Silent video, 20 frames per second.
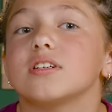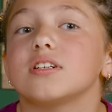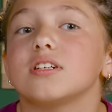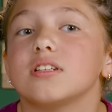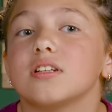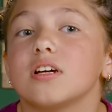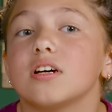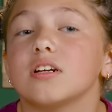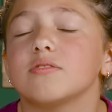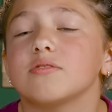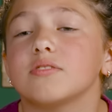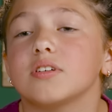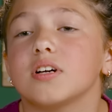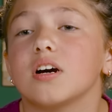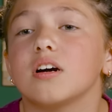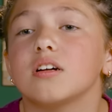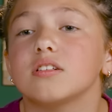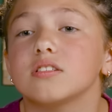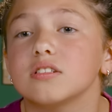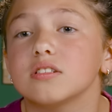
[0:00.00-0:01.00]
a lot of
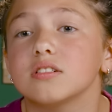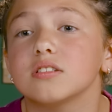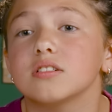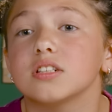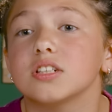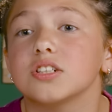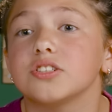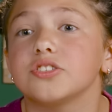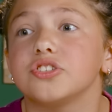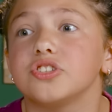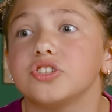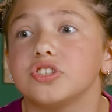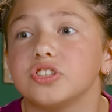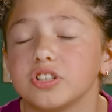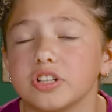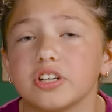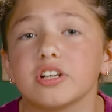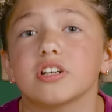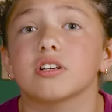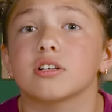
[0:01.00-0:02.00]
color and
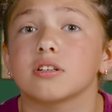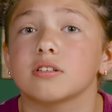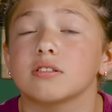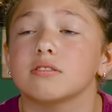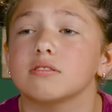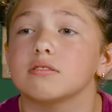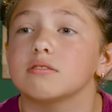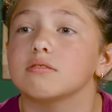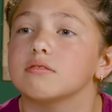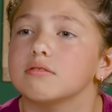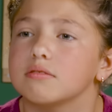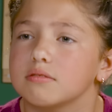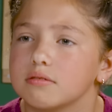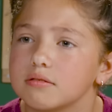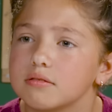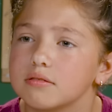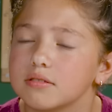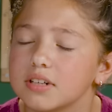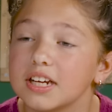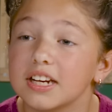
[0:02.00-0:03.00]
sugar.
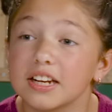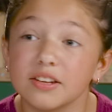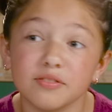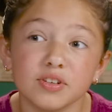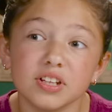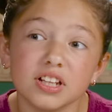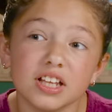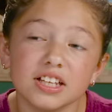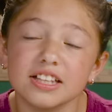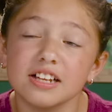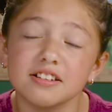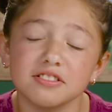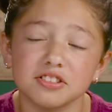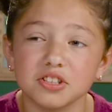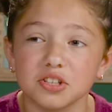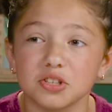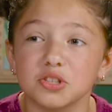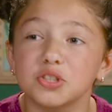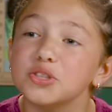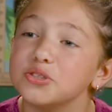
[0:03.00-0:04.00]
And I feel like that's
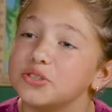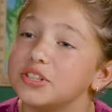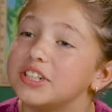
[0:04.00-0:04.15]
still true